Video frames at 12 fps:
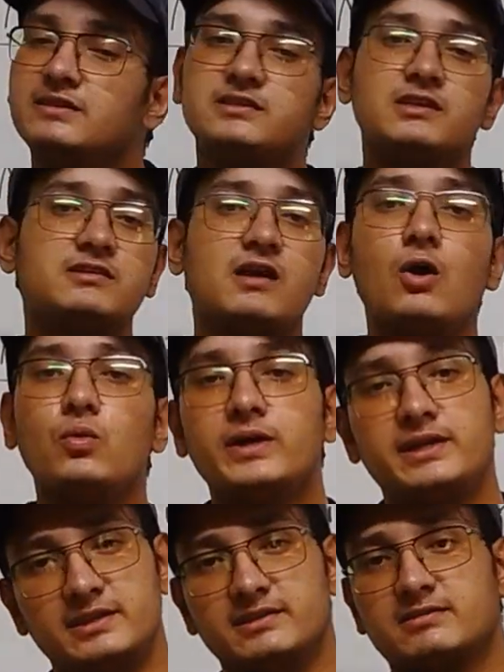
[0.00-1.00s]
This is how
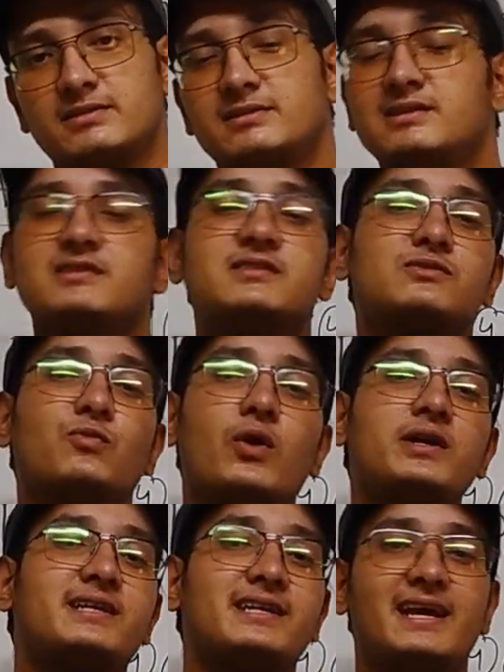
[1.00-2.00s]
it is. This is
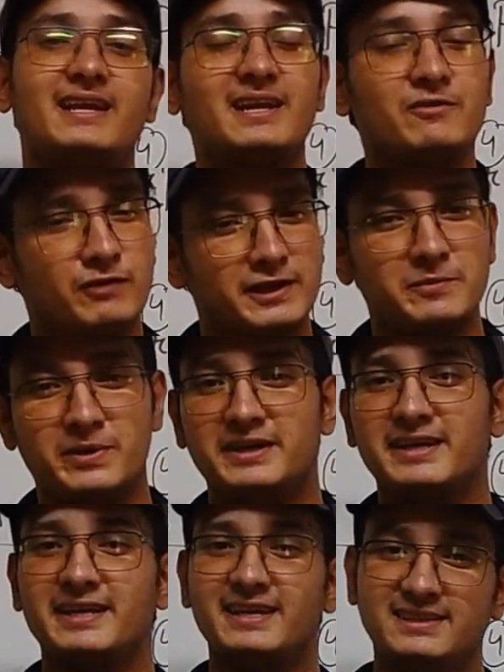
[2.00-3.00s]
what DNA
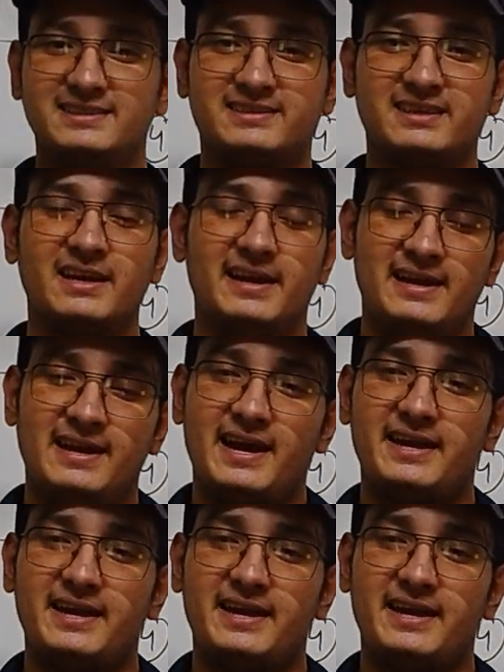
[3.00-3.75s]
fingerprinting is.